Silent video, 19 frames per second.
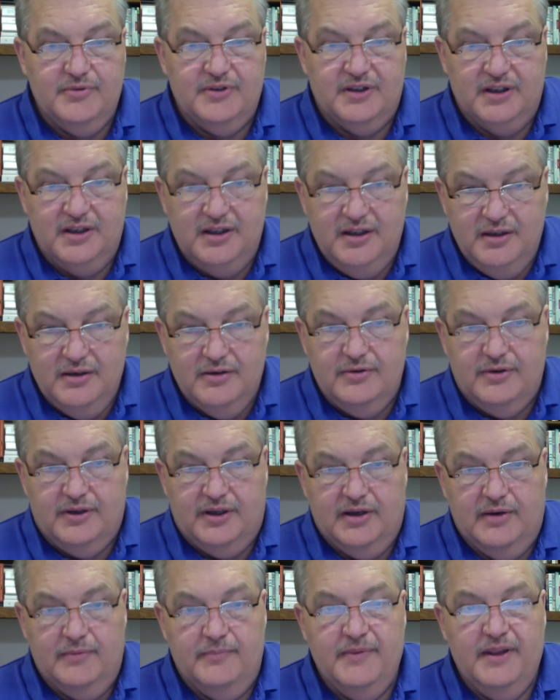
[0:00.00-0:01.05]
to heal
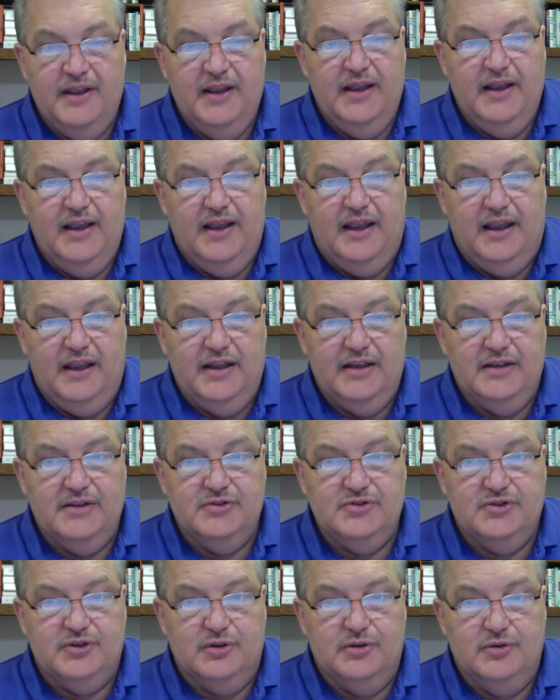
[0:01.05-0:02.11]
him, and
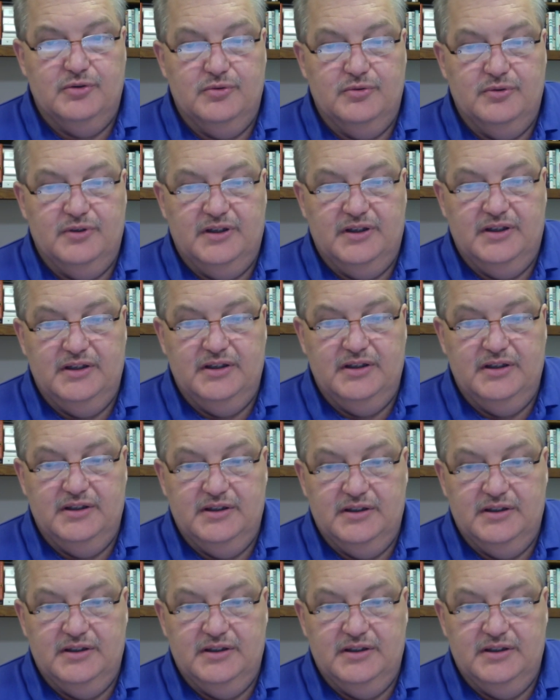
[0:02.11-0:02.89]
so he